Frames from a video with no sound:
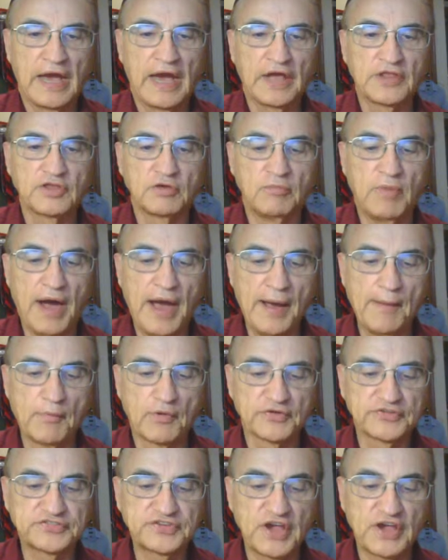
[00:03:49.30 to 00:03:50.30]
And the
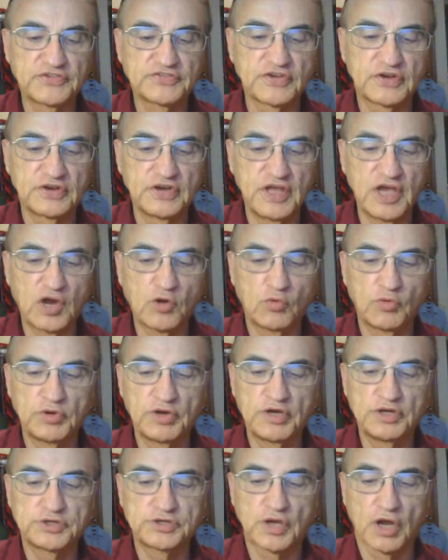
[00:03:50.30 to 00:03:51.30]
Bible says,
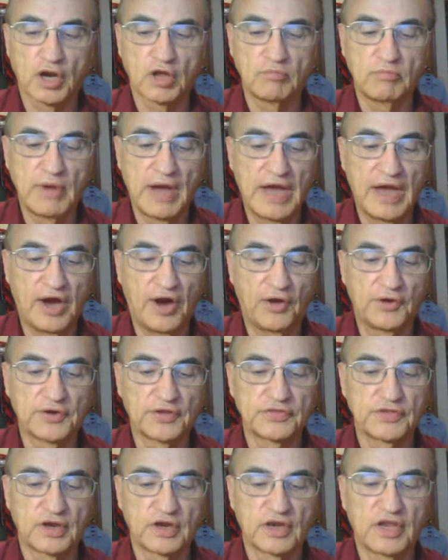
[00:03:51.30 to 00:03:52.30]
Iniquity shall
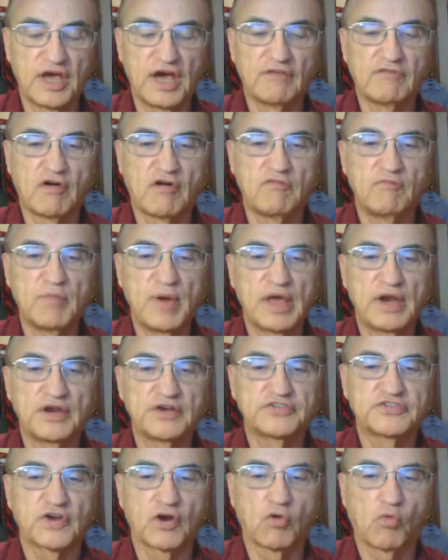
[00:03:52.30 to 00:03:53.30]
abound, and the love of
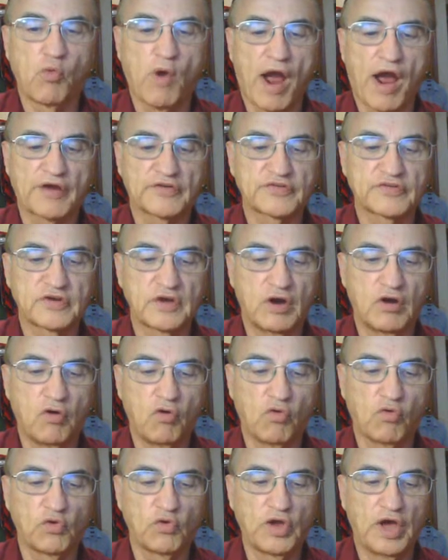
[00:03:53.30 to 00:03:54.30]
many shall wax
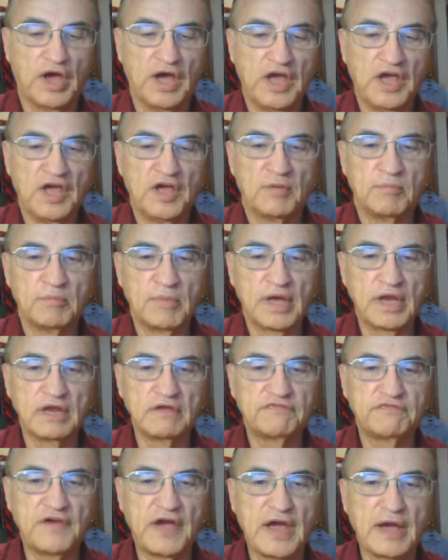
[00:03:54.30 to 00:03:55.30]
cold.
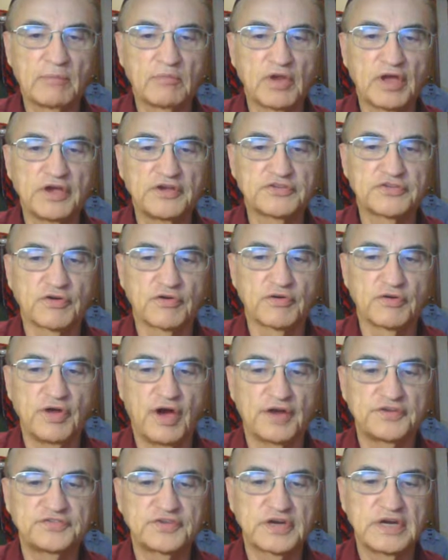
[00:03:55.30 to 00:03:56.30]
Many families are
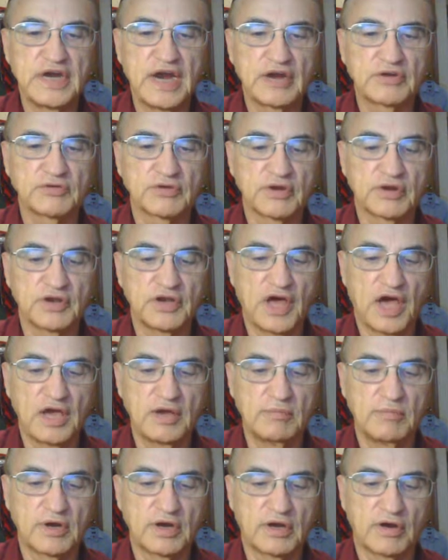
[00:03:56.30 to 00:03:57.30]
not together
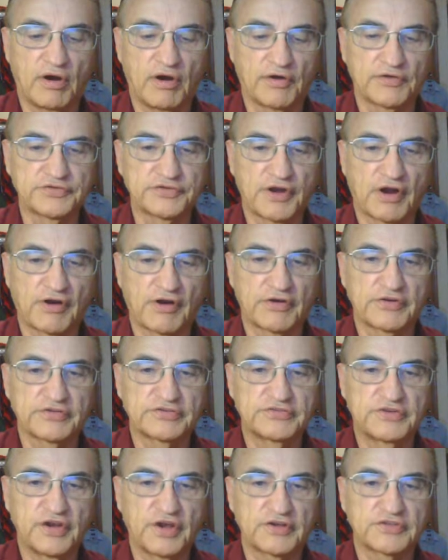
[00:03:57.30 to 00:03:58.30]
today because there
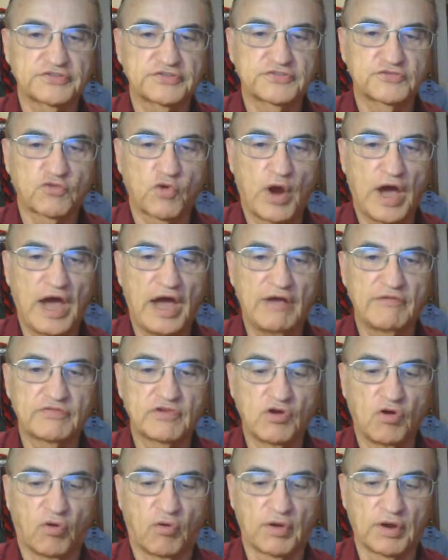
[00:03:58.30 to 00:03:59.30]
is just
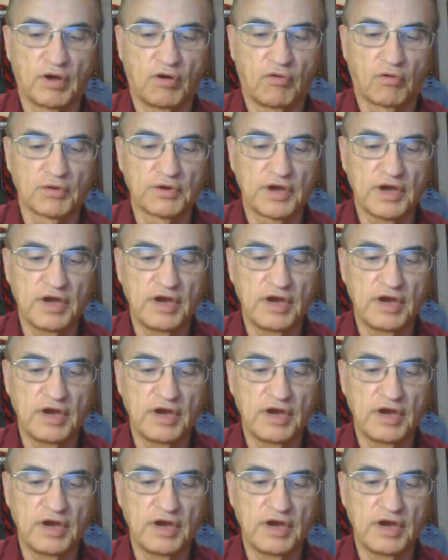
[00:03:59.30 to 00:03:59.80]
strife going on